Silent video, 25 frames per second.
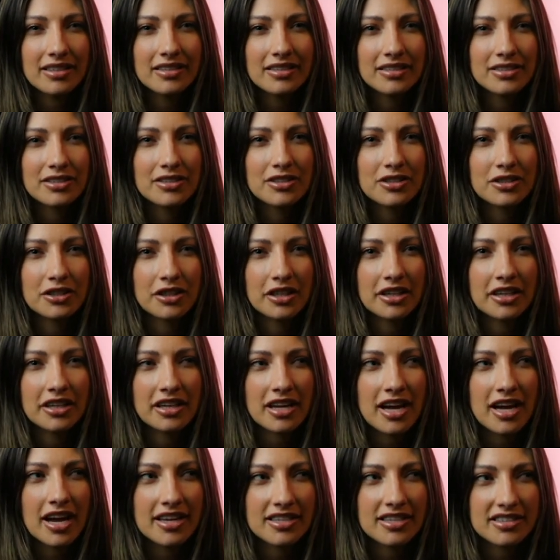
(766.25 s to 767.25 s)
during an
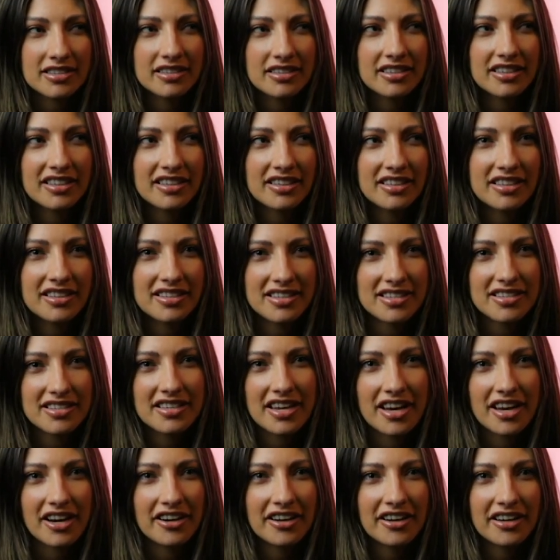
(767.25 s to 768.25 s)
isolated and
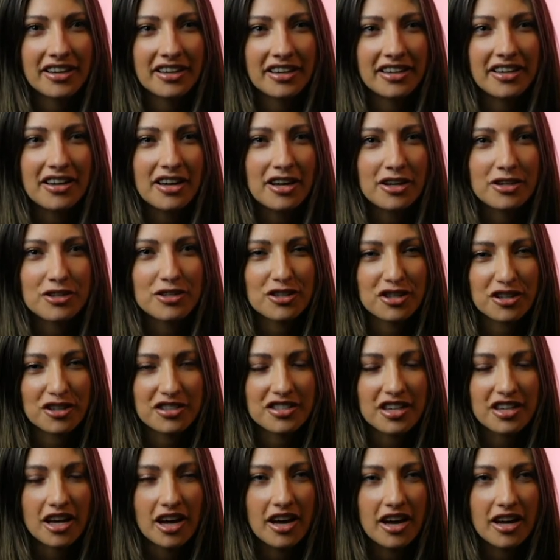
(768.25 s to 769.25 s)
scary and unsure
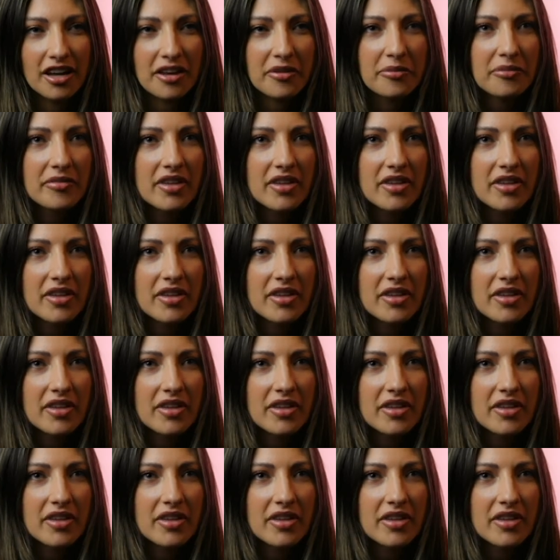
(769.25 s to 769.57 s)
time.